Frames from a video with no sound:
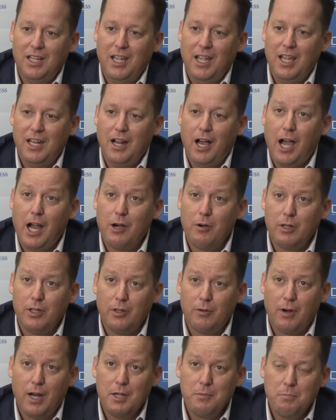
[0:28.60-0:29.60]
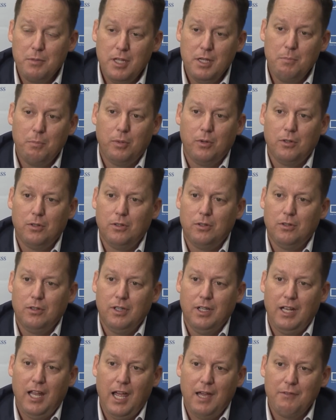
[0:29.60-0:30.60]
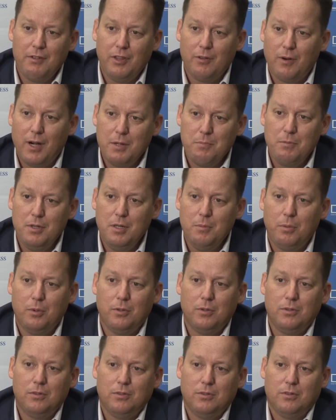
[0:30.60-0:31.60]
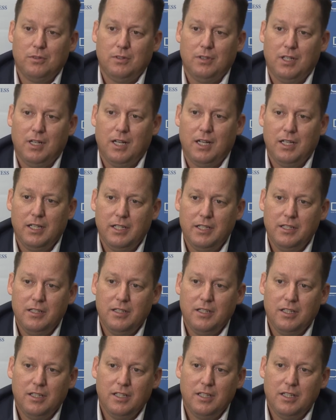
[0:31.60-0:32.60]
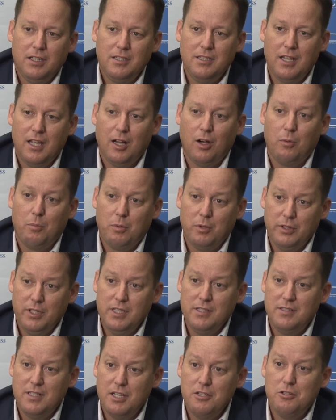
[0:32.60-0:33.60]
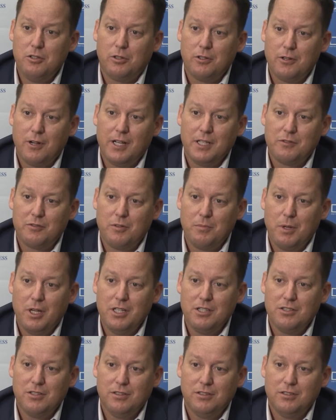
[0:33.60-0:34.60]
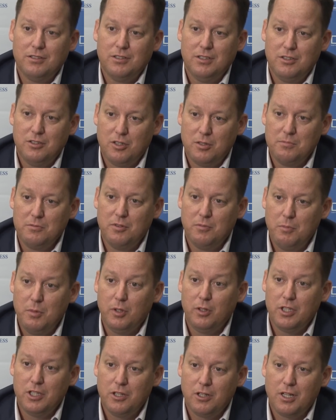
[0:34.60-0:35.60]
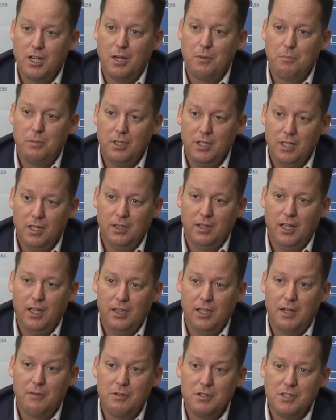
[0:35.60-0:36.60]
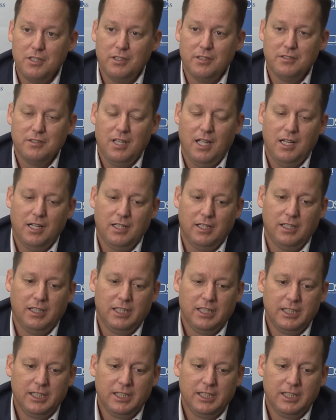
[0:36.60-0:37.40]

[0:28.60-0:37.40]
and hiring the right people and having the right people uh, to help with these digital transformations in terms of building your company and, and leveraging this data.